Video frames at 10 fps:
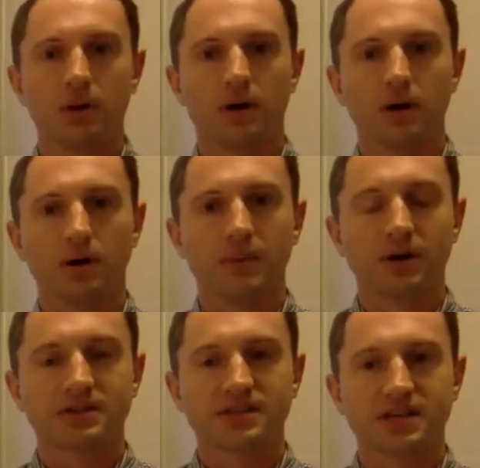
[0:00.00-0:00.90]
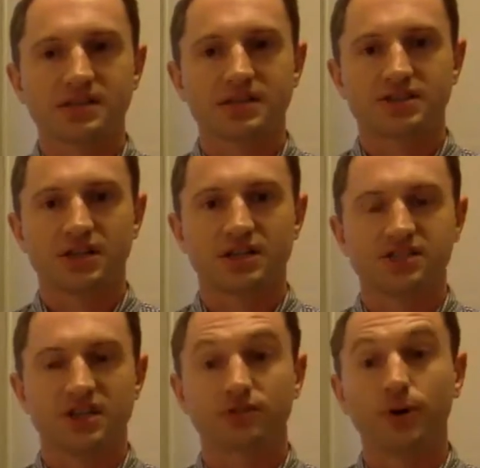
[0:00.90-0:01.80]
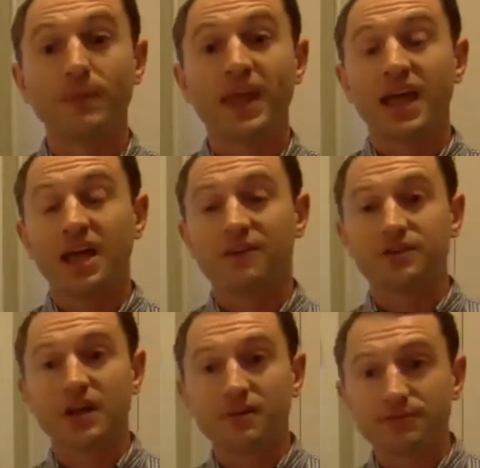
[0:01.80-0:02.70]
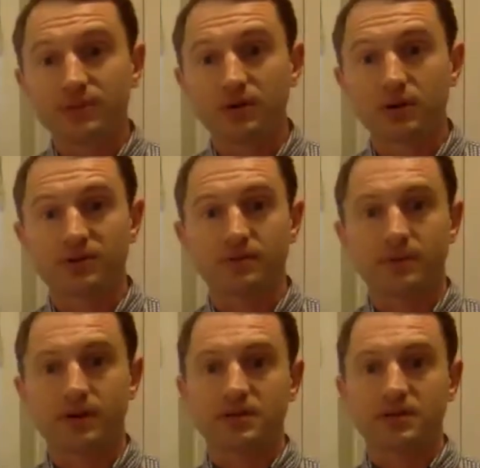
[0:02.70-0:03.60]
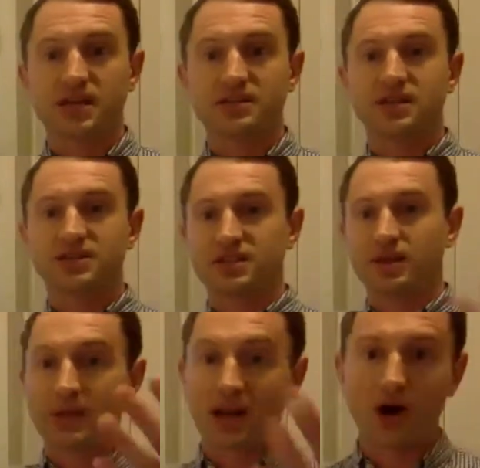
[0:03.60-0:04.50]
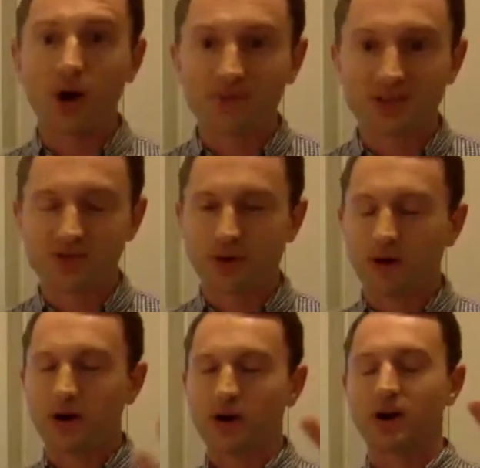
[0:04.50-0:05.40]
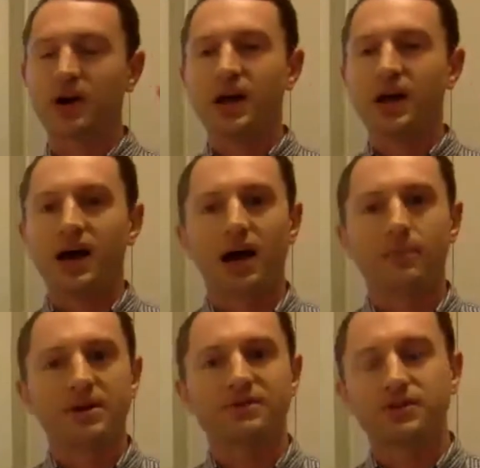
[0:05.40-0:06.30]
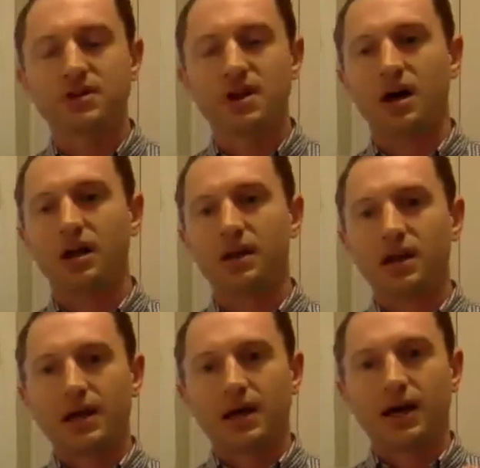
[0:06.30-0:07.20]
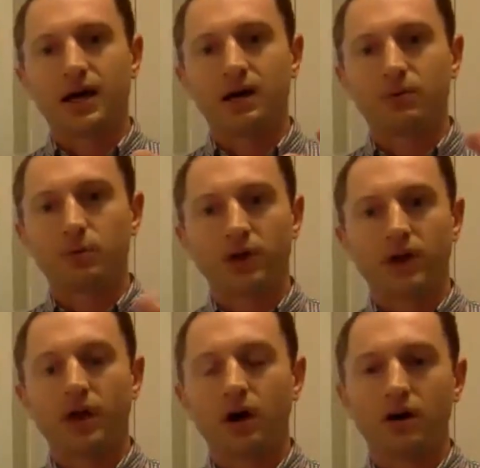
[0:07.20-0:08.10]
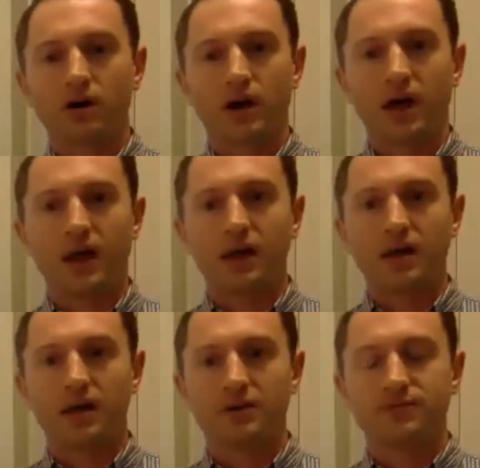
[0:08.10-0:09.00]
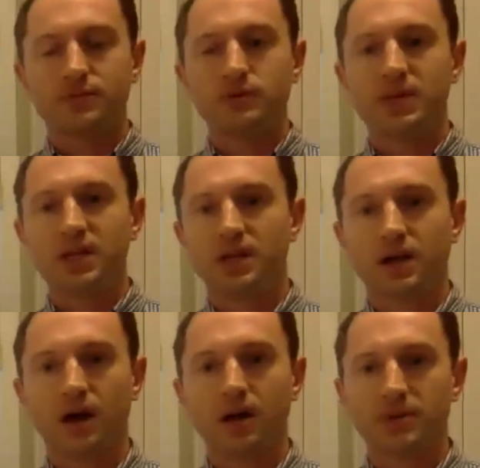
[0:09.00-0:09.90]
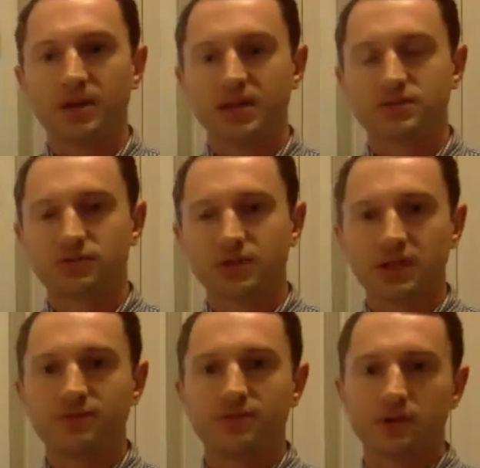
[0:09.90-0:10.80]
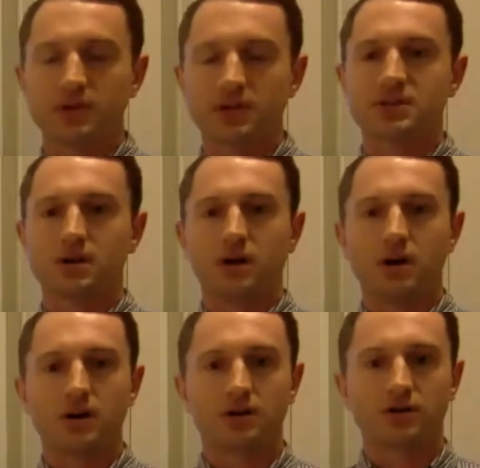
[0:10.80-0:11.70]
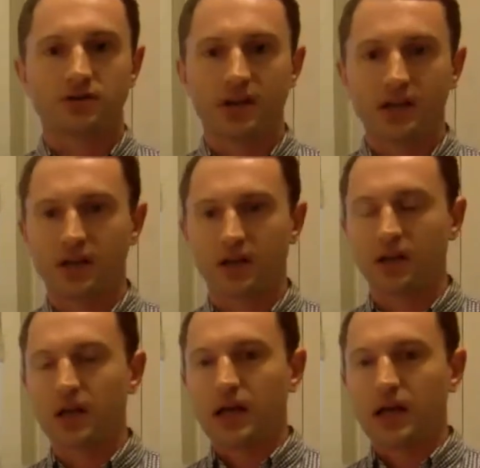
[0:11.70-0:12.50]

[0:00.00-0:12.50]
America's Test Kitchen in general. If you're not familiar with America's Test Kitchen, I hope that you are. If you're not, we are a food media company that's really focused on creating